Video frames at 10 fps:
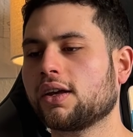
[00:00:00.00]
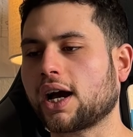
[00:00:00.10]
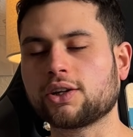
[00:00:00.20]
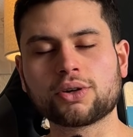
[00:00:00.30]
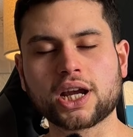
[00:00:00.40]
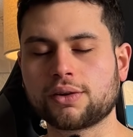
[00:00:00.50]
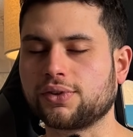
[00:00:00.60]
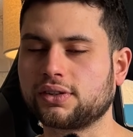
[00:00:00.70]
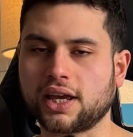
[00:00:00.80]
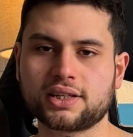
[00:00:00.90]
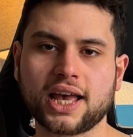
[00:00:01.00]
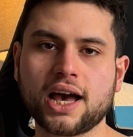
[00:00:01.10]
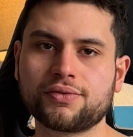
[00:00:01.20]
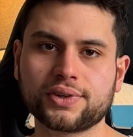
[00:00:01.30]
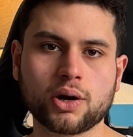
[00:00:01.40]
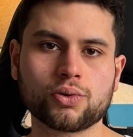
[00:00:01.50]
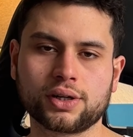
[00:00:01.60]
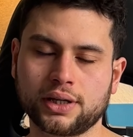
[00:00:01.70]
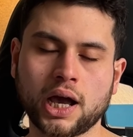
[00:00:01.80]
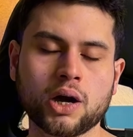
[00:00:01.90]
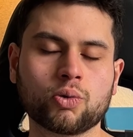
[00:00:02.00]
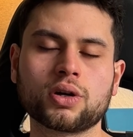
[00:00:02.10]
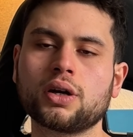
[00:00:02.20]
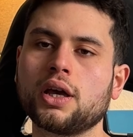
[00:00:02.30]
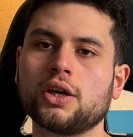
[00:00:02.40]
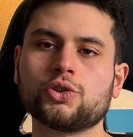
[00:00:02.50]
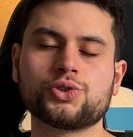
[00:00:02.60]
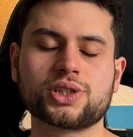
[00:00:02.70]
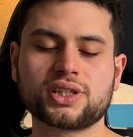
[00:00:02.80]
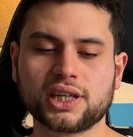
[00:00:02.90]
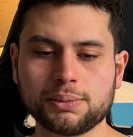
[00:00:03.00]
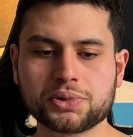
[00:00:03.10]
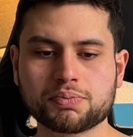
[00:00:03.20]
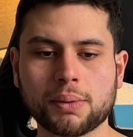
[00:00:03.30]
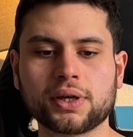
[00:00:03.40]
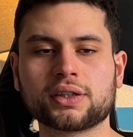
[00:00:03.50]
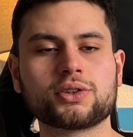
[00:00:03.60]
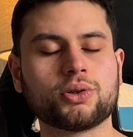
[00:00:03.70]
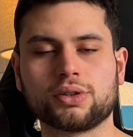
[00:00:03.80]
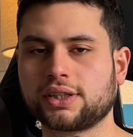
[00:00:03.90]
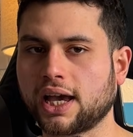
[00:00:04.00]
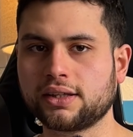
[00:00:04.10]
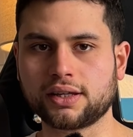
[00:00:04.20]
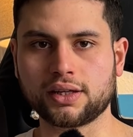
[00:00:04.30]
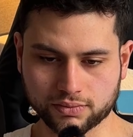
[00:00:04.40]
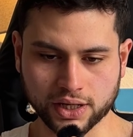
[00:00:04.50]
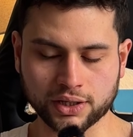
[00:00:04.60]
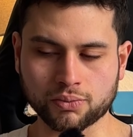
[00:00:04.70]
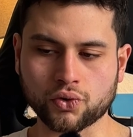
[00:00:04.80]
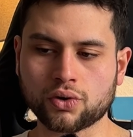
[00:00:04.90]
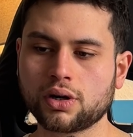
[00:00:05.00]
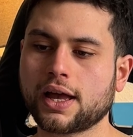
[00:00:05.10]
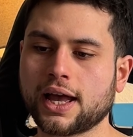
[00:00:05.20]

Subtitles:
I don't care if it takes half an hour, you just keep spamming till you can't anymore.